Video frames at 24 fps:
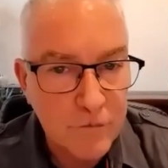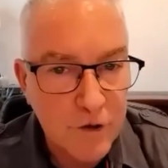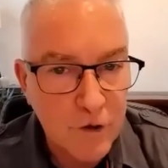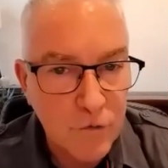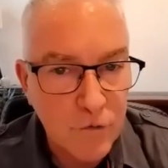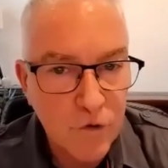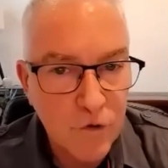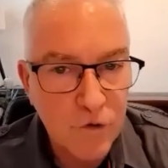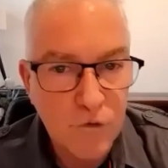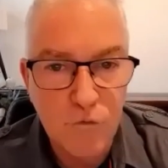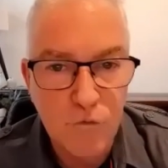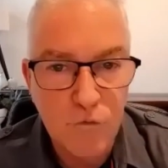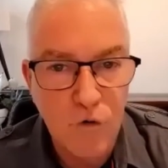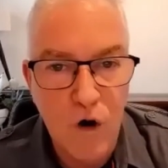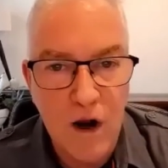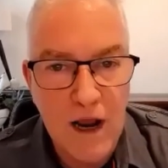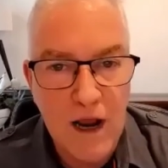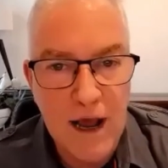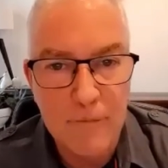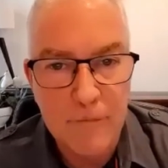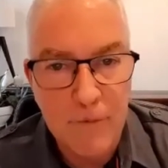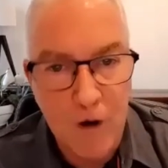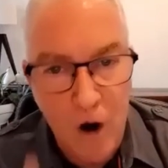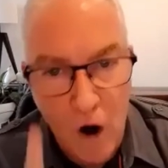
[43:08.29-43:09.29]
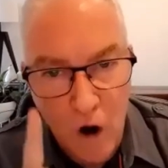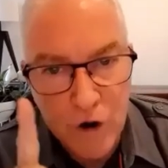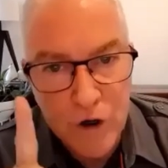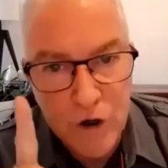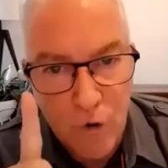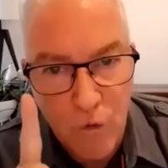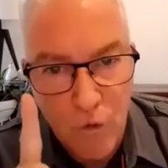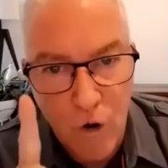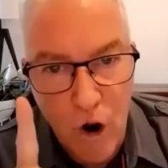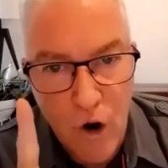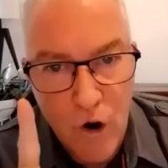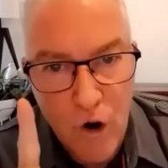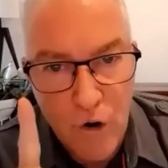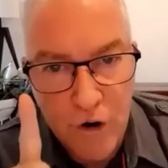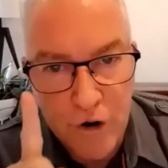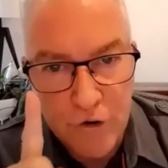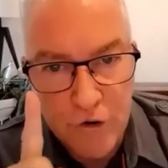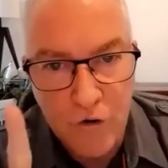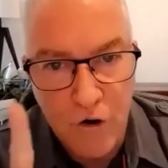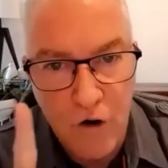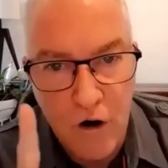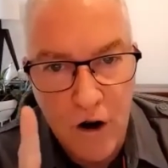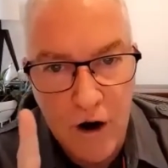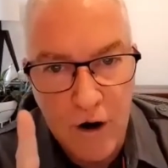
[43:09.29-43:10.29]
you wouldn't rock up on your own and
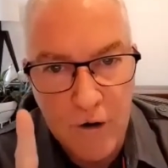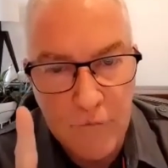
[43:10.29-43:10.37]
try